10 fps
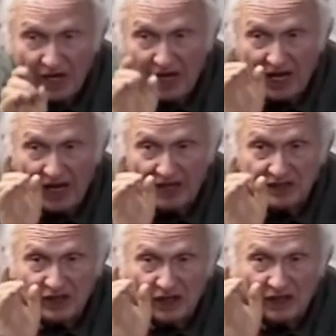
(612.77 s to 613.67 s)

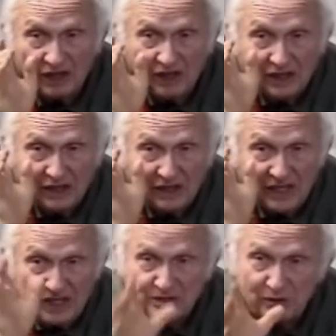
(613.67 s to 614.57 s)
And uh,
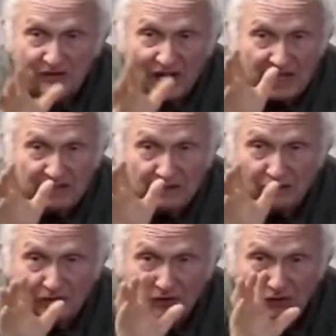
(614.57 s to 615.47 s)
he's providing
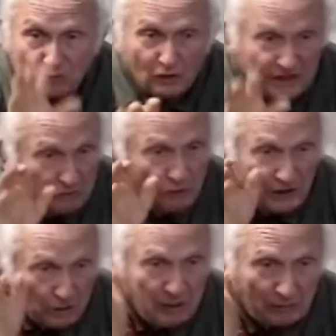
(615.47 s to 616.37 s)
20
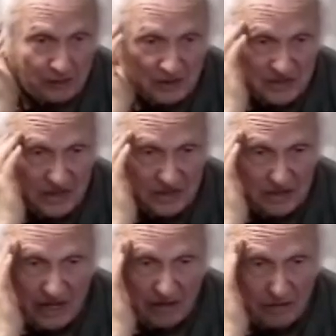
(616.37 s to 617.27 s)
real peppers that
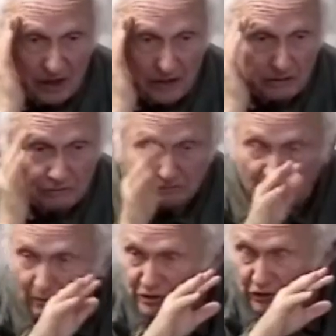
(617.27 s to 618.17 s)
have, are,
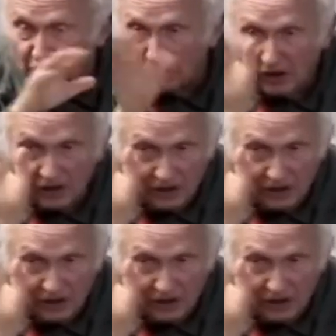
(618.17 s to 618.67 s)
I'm sure,